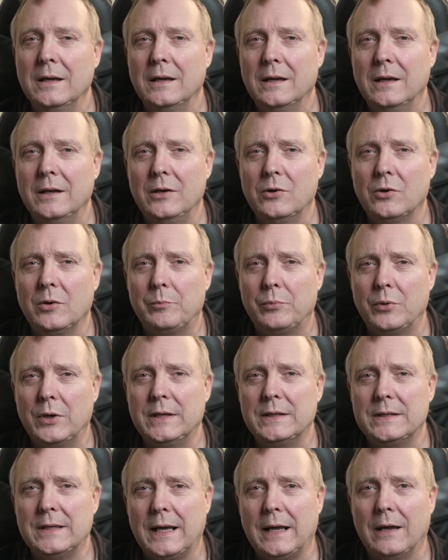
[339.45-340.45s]
and you're going to
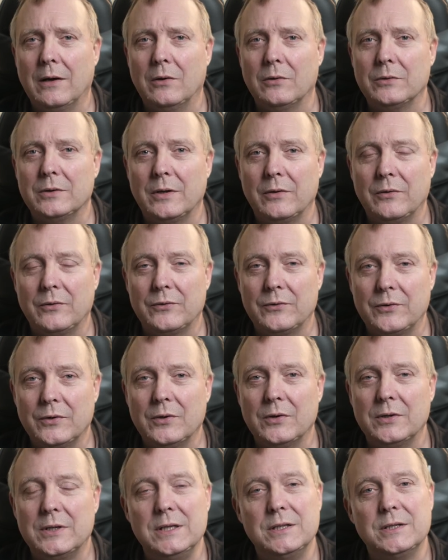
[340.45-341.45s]
print out
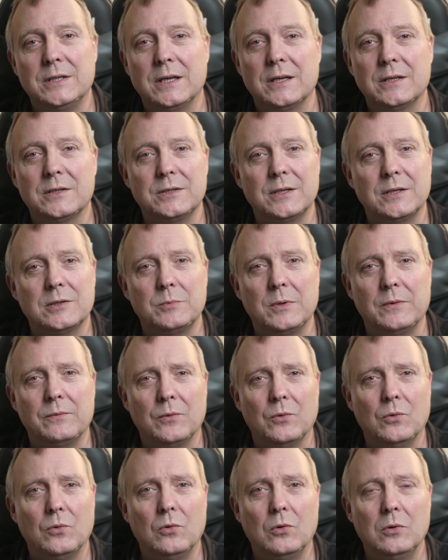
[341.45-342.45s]
36
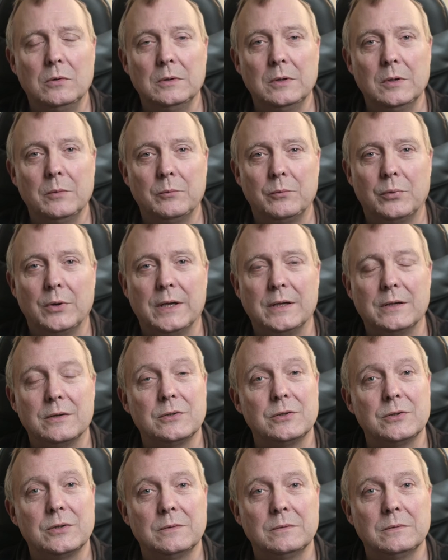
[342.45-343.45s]
6x4
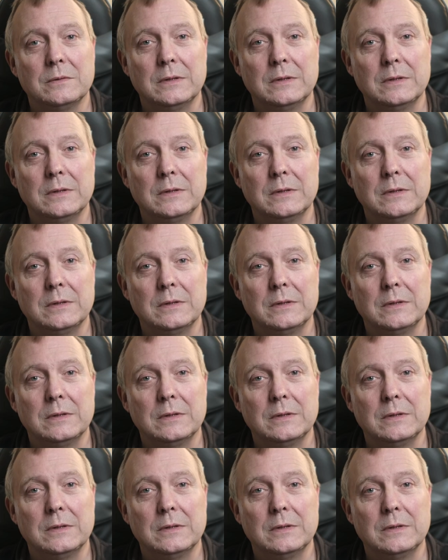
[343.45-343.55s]
prints,